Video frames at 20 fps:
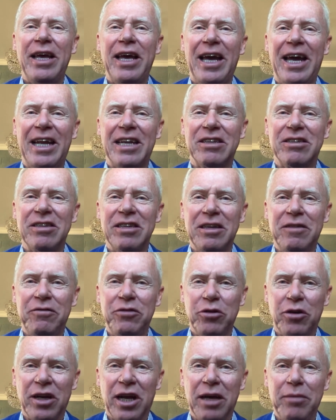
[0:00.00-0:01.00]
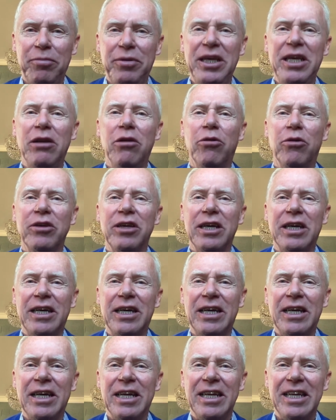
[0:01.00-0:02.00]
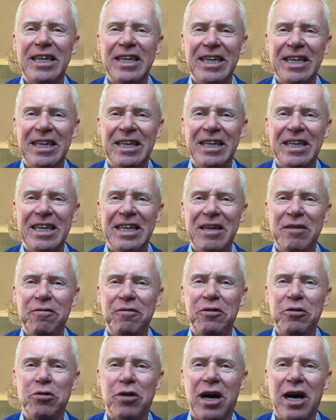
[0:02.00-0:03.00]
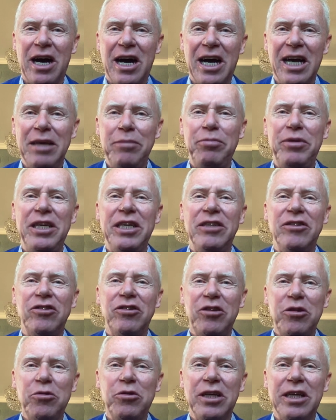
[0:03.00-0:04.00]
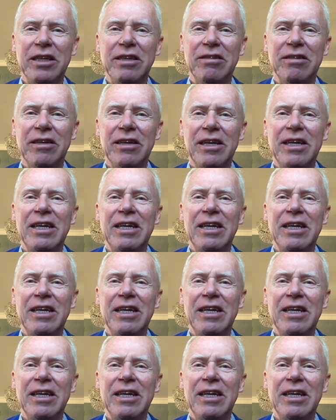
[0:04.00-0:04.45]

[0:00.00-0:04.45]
and if you are an IP lawyer, if you are an IP student,